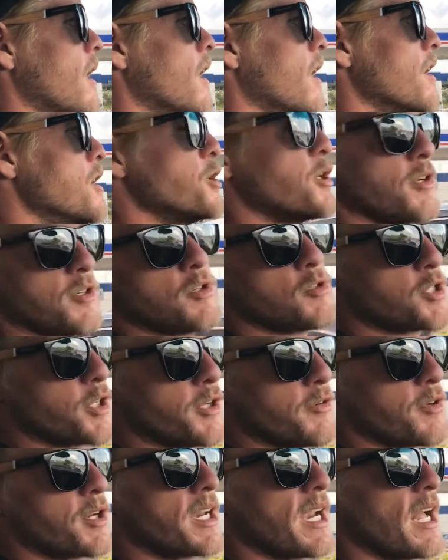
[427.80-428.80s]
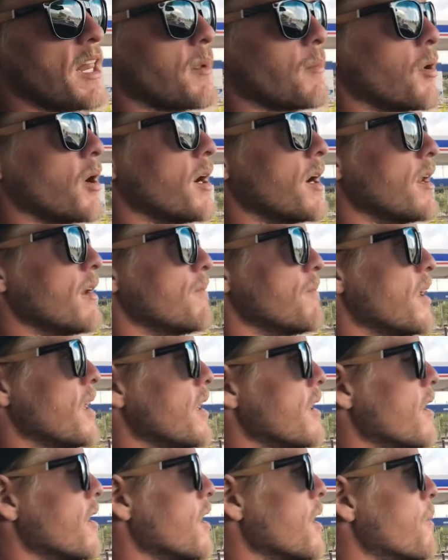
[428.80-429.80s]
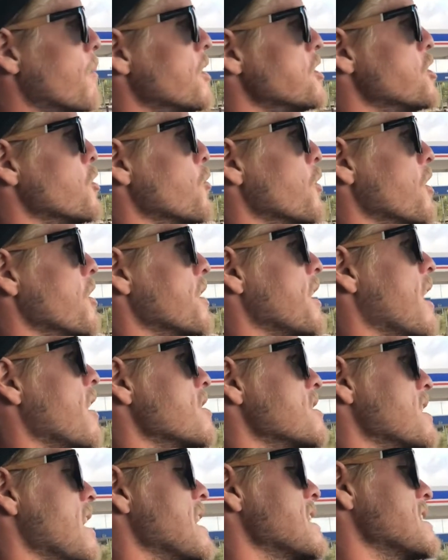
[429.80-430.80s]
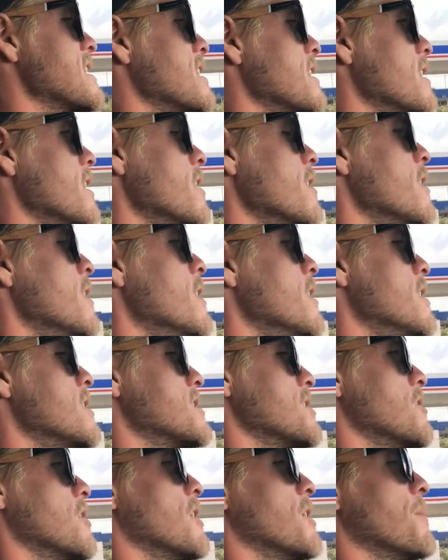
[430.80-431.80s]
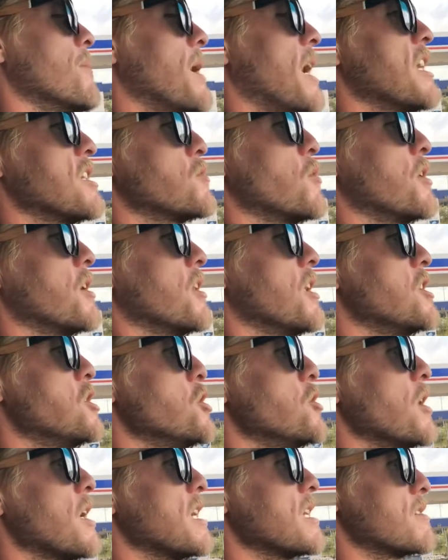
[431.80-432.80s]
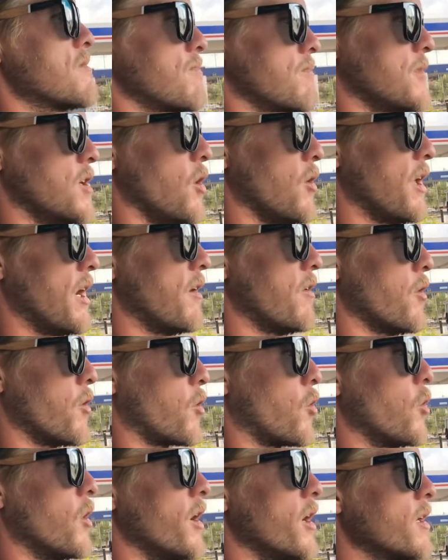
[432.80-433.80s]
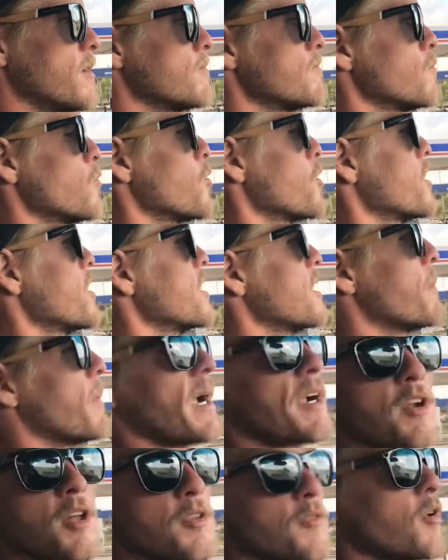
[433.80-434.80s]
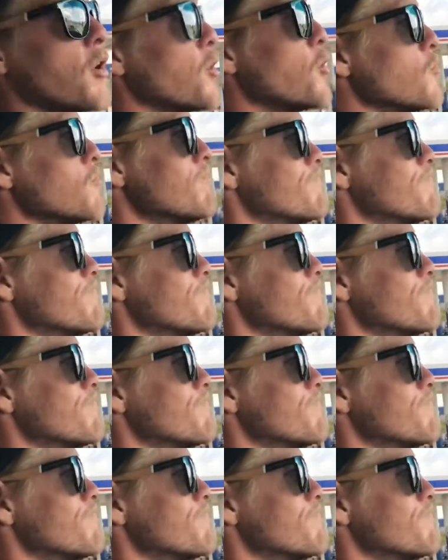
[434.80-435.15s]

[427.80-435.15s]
you can usually recalibrate it and put your wheel and tire size in there. So I just wanted to let you guys know that real quick. We're going to get back on the road.